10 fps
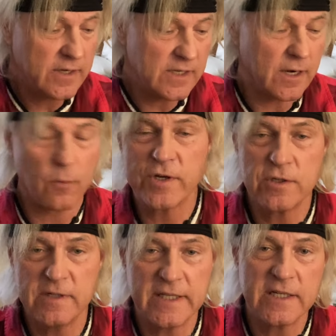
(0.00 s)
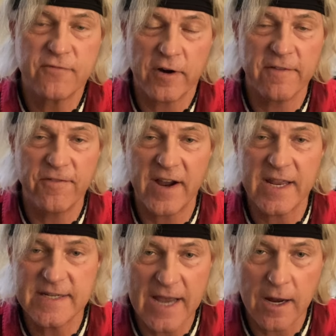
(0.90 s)
you know, what you needed for a
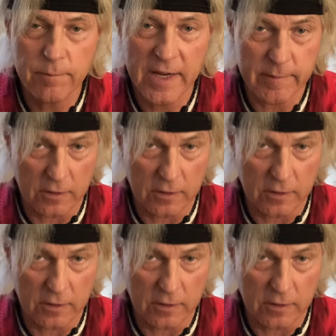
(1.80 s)
fucking down payment.